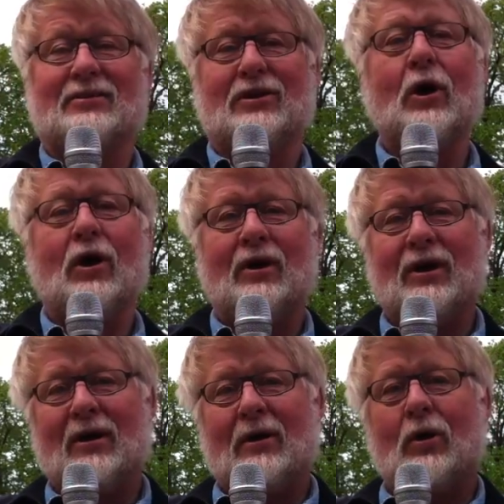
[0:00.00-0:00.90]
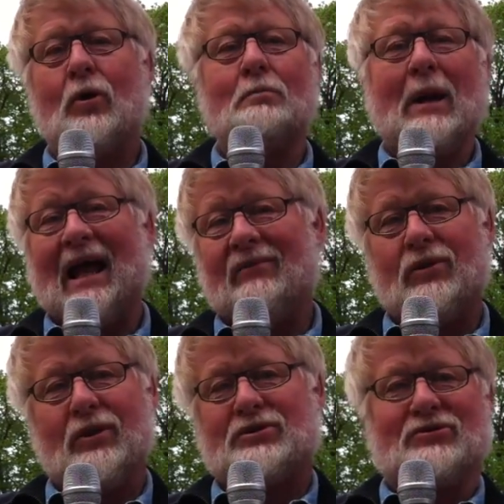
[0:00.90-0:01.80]
the hope
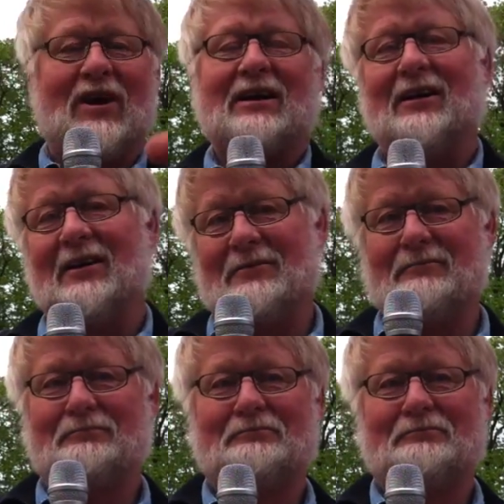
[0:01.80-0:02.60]
and the struggle.